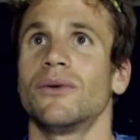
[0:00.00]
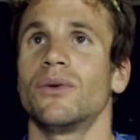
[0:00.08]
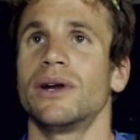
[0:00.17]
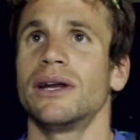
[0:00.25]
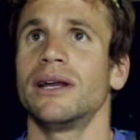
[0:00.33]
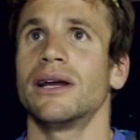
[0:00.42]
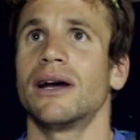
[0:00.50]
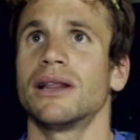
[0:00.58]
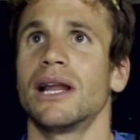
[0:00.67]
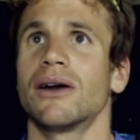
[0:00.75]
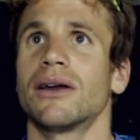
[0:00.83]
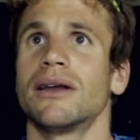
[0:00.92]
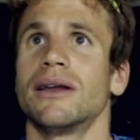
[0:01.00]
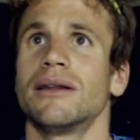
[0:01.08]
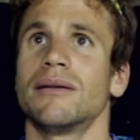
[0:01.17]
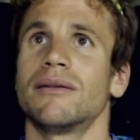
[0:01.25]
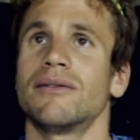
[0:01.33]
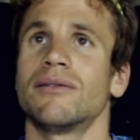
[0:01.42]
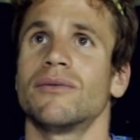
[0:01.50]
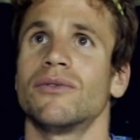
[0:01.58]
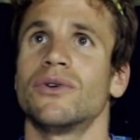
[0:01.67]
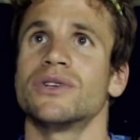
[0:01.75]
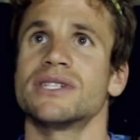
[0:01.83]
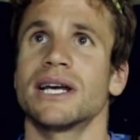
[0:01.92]
a very unlucky and
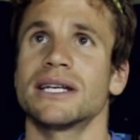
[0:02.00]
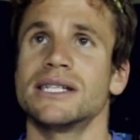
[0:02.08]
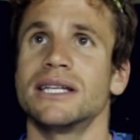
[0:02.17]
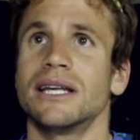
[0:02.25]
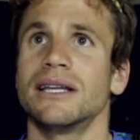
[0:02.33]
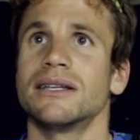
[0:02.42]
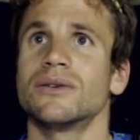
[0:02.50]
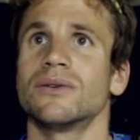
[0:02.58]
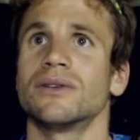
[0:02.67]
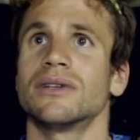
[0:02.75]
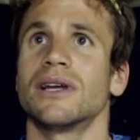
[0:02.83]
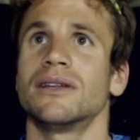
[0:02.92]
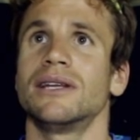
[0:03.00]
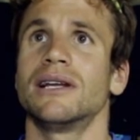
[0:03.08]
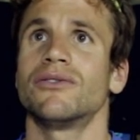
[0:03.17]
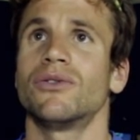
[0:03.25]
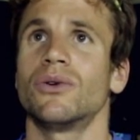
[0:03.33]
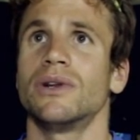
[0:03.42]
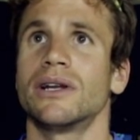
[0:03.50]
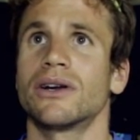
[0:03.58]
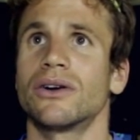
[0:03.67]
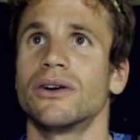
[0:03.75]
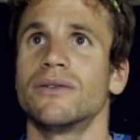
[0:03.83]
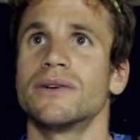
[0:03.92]
worse accident. Daniel fall in
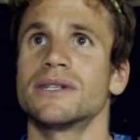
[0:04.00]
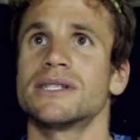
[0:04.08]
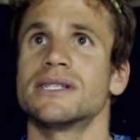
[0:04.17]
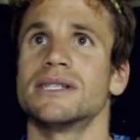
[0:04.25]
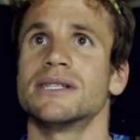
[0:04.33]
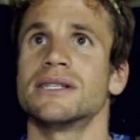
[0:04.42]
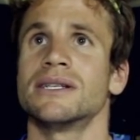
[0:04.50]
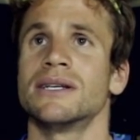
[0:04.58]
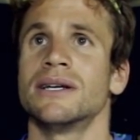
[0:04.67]
a crevasse and